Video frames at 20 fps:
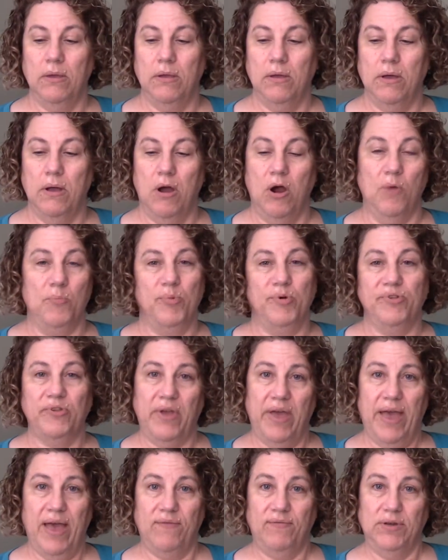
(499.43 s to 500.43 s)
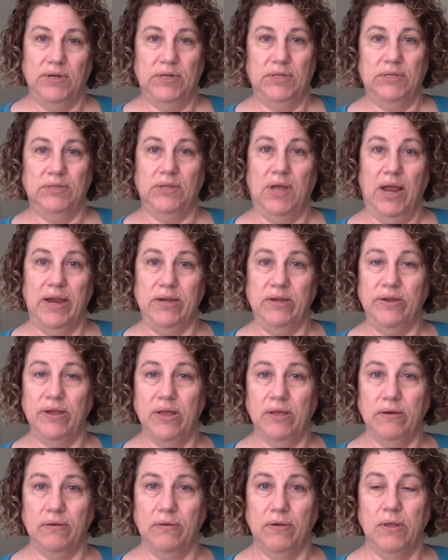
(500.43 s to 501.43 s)
Harper's I haven't designed
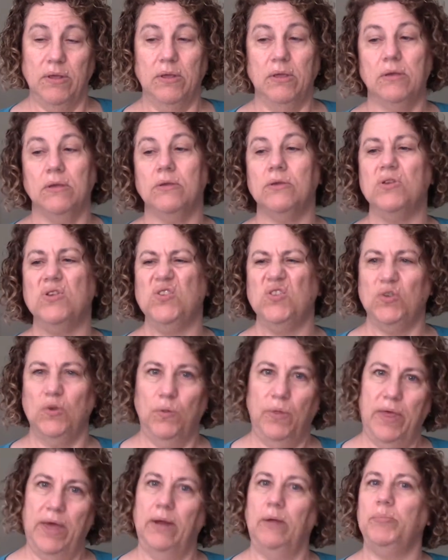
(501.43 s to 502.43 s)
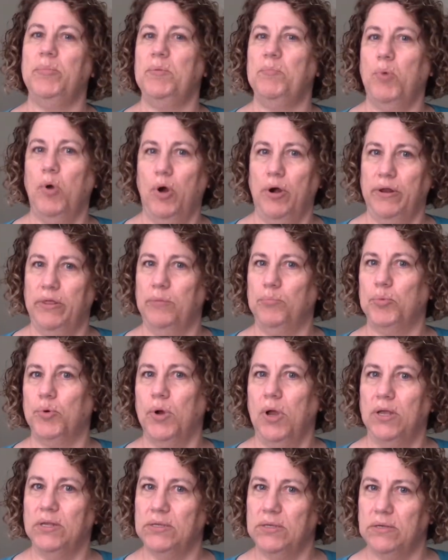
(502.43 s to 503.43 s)
yet, so that'll be part of the
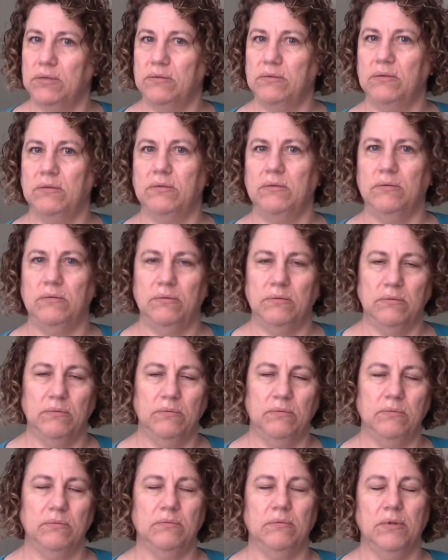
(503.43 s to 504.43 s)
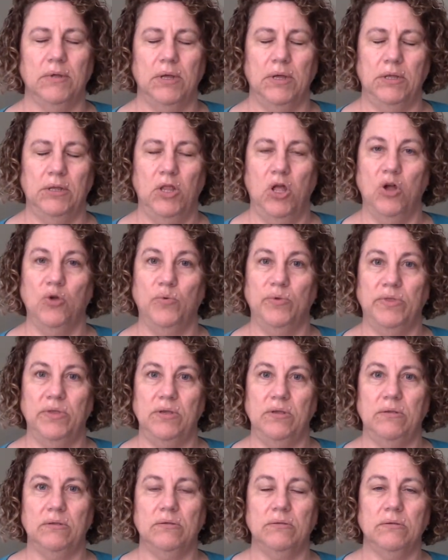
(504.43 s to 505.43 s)
process along with
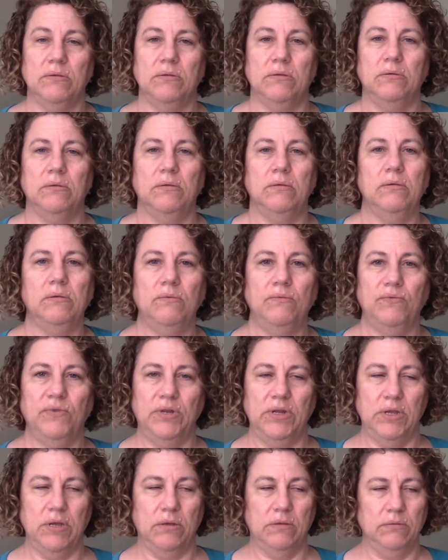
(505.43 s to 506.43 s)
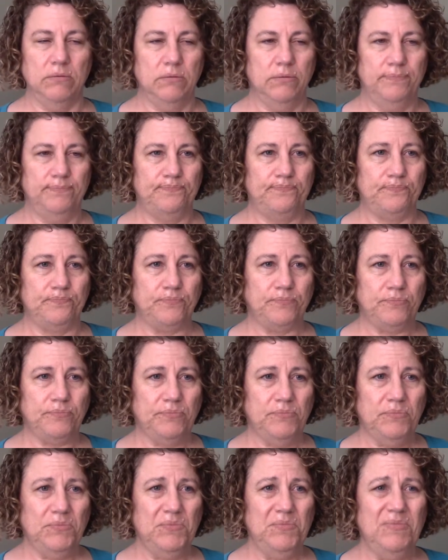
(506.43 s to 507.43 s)
these videos.
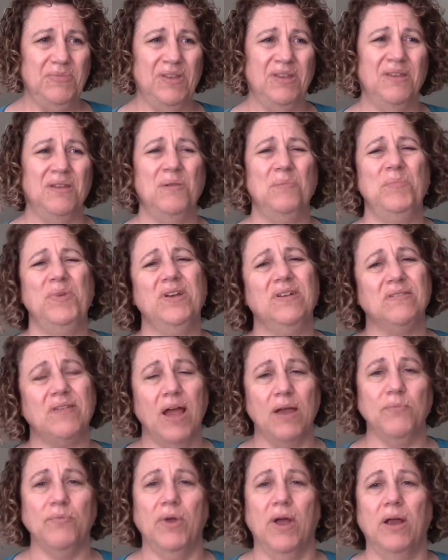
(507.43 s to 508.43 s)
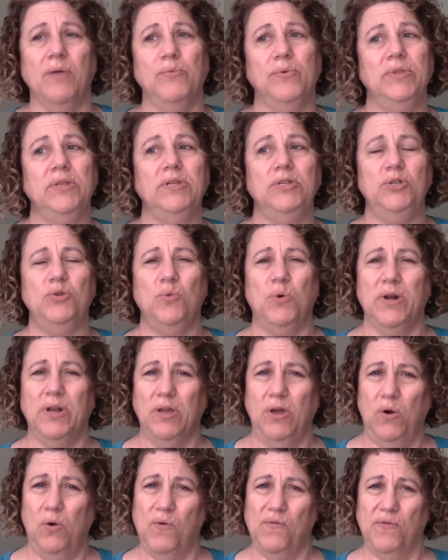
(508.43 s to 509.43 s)
Because I really do want to
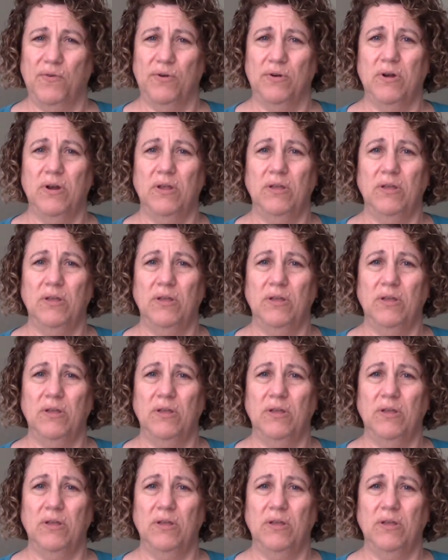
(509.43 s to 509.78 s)
go over